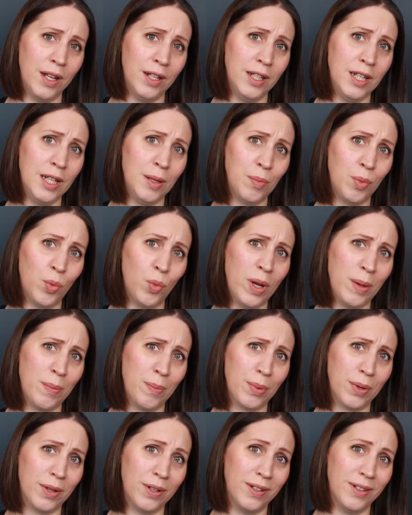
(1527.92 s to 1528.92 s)
deep
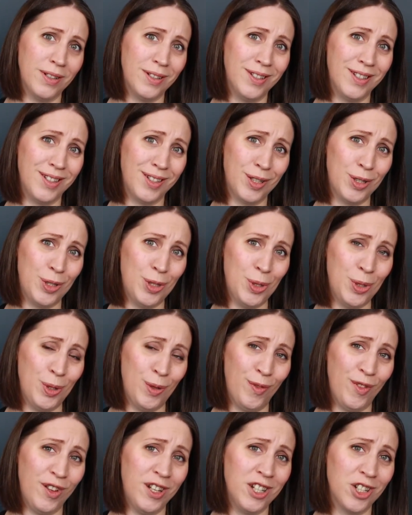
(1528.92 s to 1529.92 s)
whip to
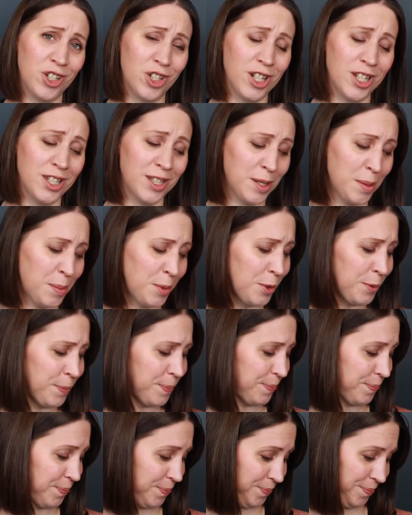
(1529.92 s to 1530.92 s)
finish this summer.
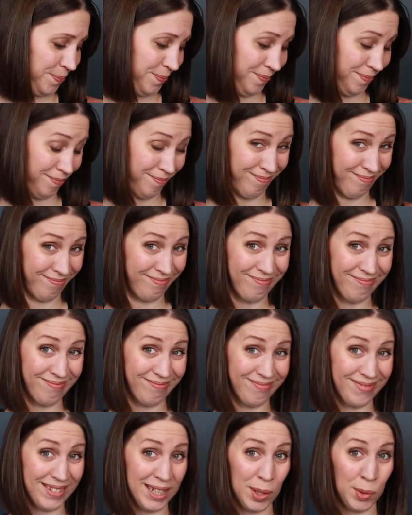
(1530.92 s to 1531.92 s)

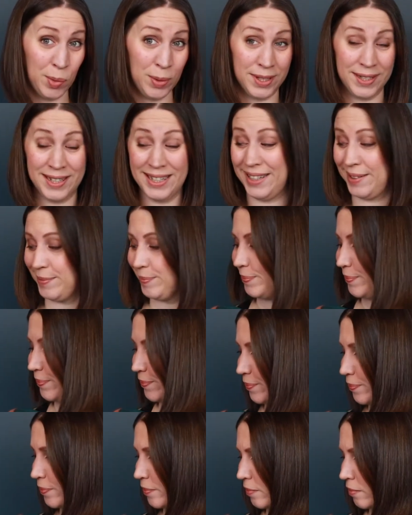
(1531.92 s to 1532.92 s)
We'll see.
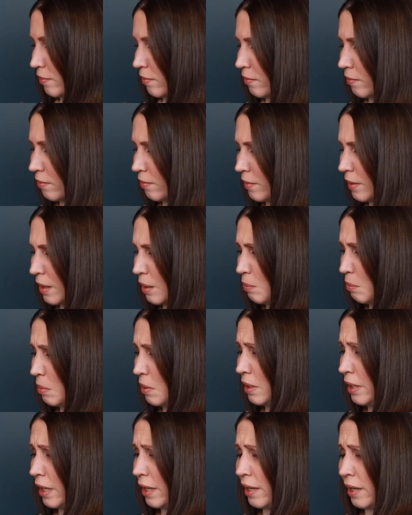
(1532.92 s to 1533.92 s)

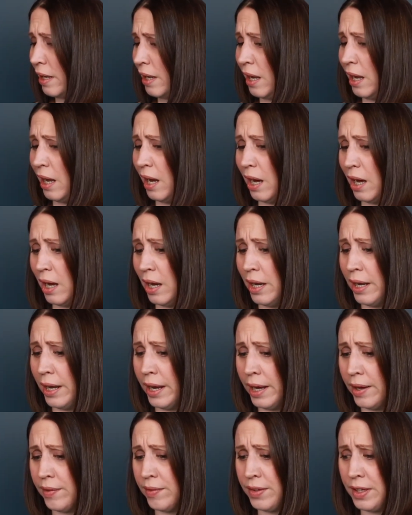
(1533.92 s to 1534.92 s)
But yeah, I
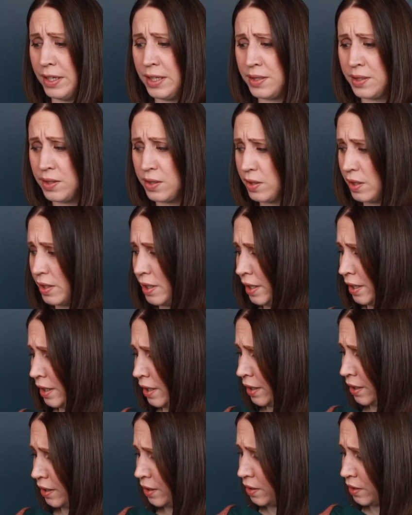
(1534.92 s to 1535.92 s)
have these
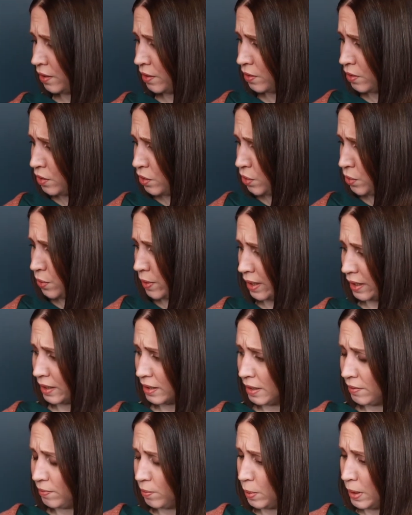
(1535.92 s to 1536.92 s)
2
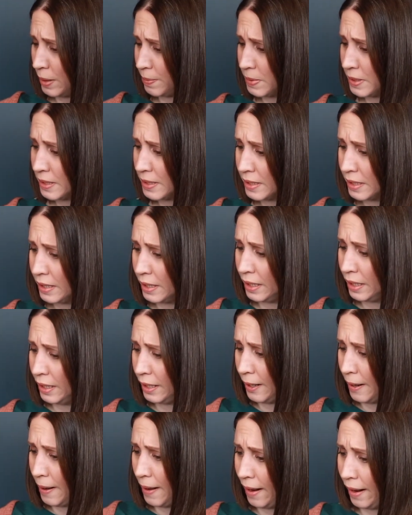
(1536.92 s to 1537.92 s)
active whips.
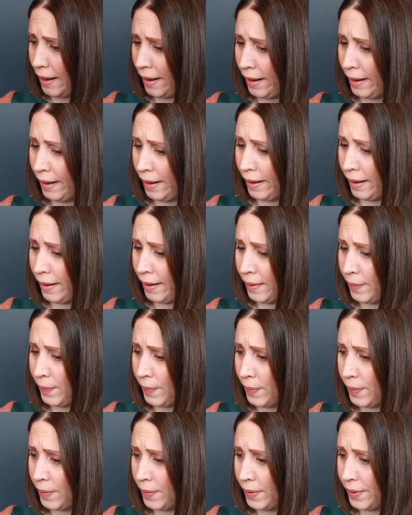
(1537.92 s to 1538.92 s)

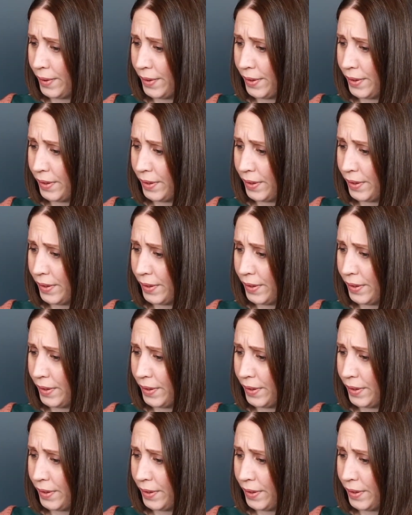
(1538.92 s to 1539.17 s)
And